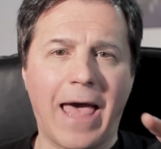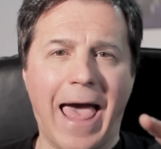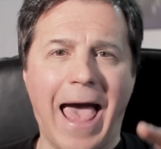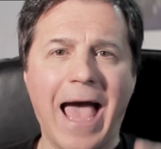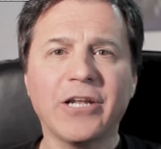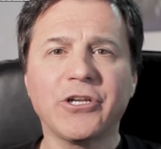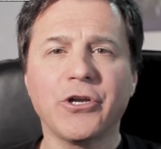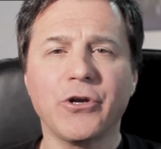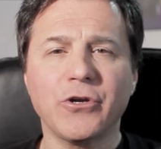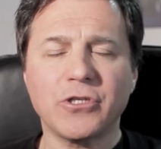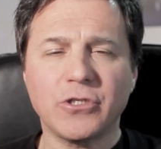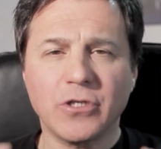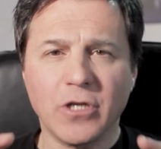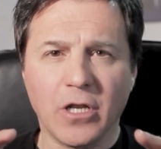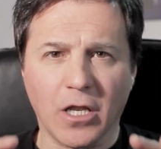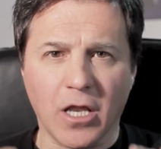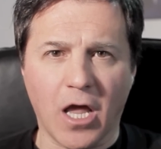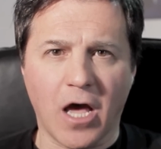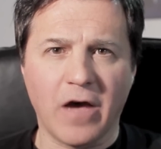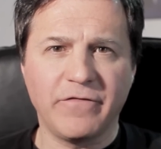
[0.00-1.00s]
Actors
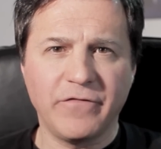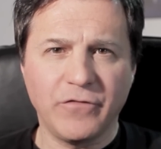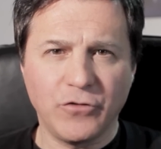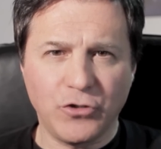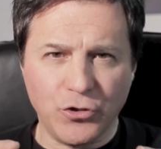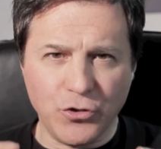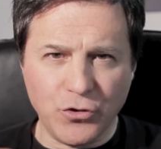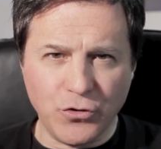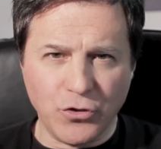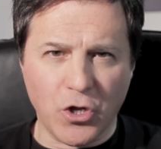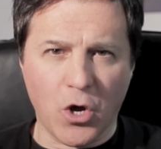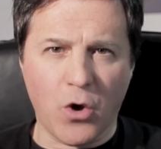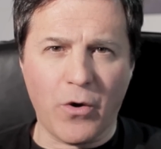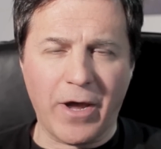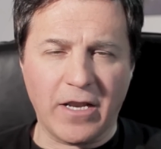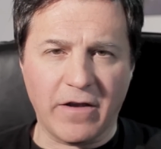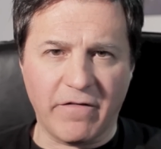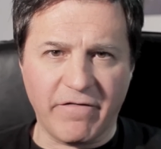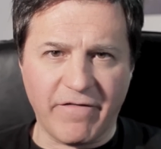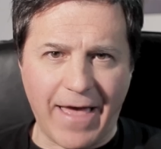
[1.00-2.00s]
love to
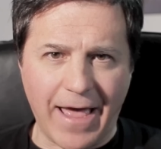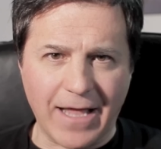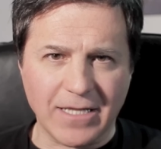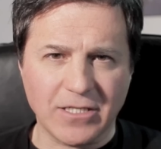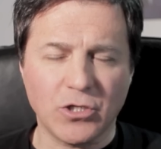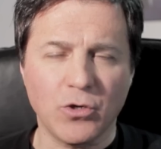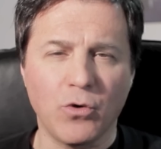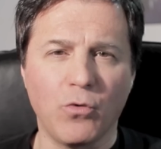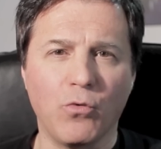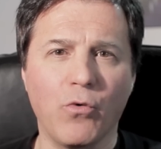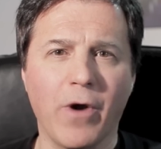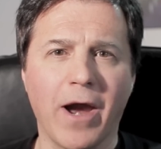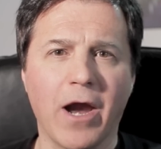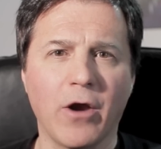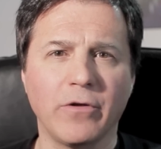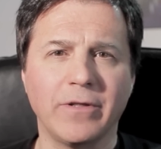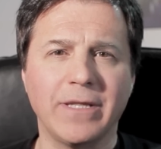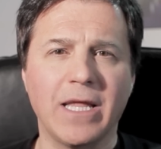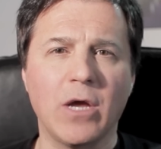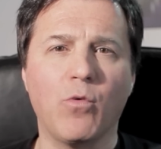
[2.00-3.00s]
know in advance
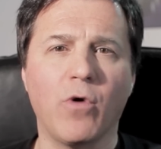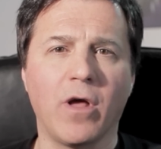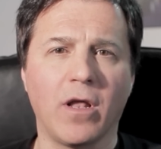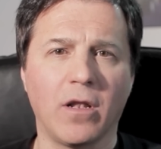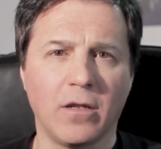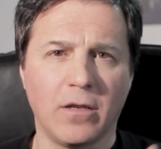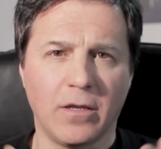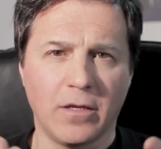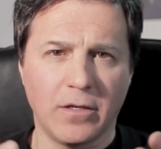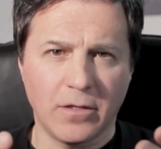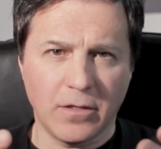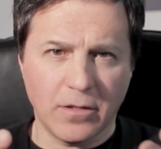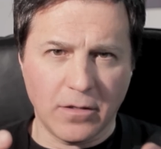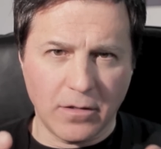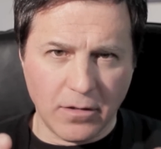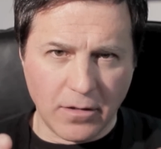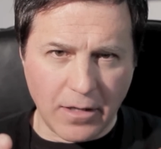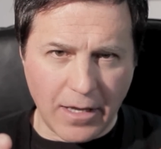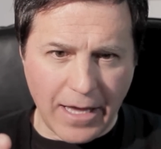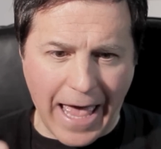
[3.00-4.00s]
where they will
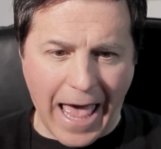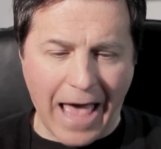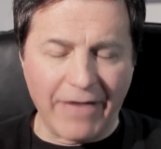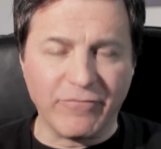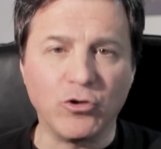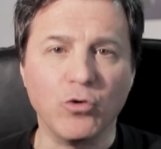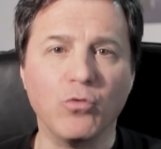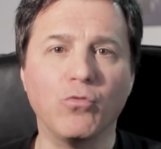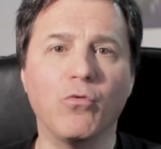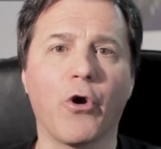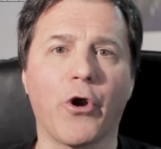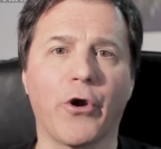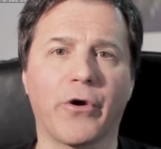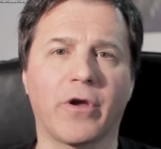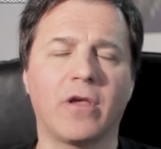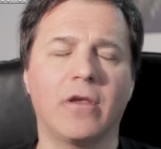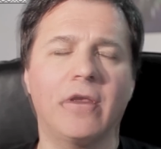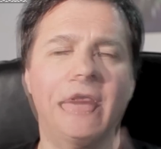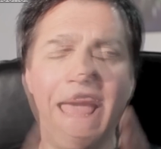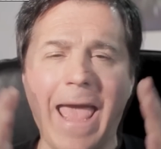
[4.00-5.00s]
have to
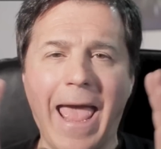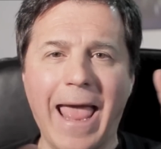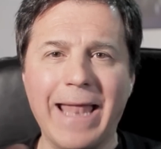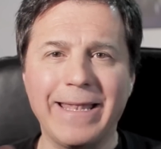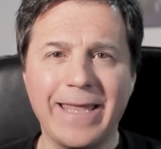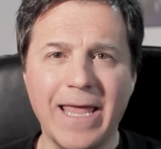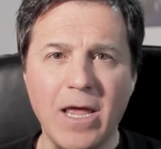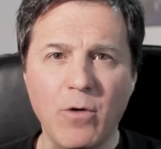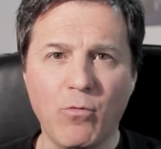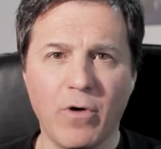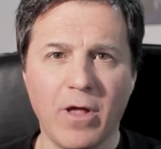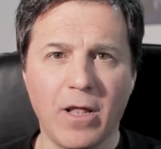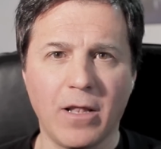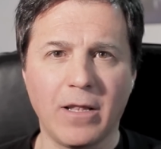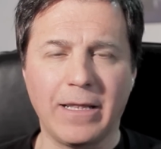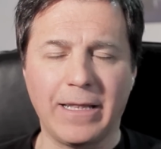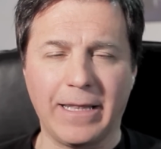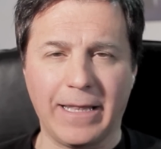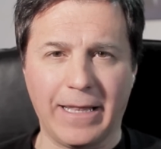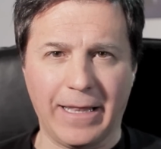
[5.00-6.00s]
work and they
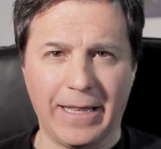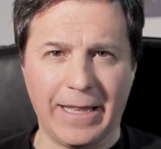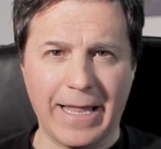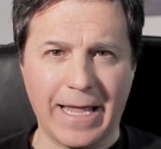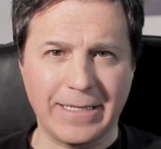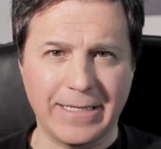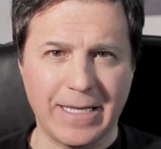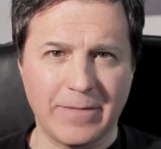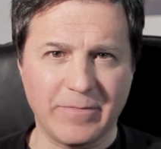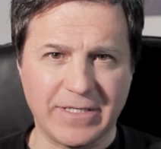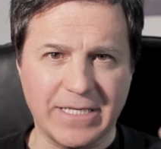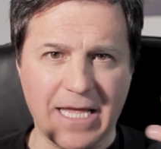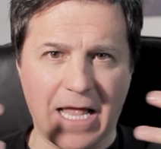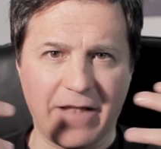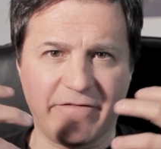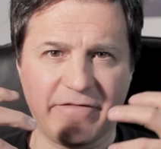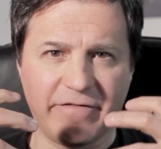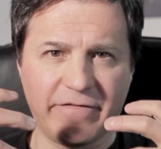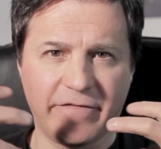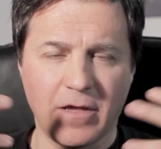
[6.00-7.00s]
will uh, let
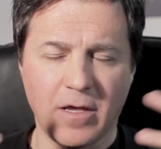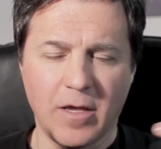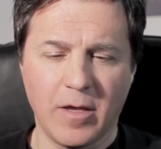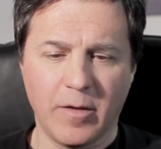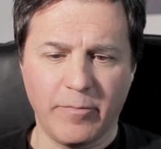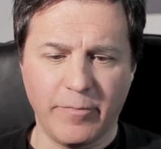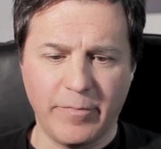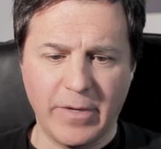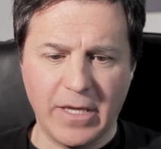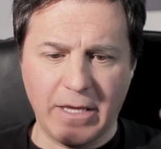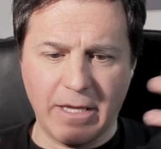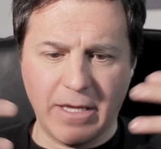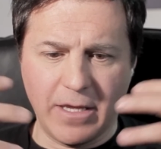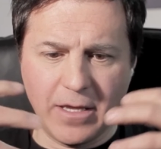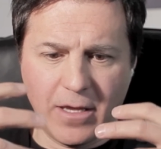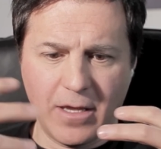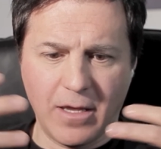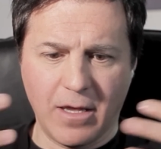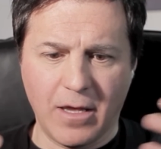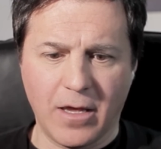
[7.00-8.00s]
themselves be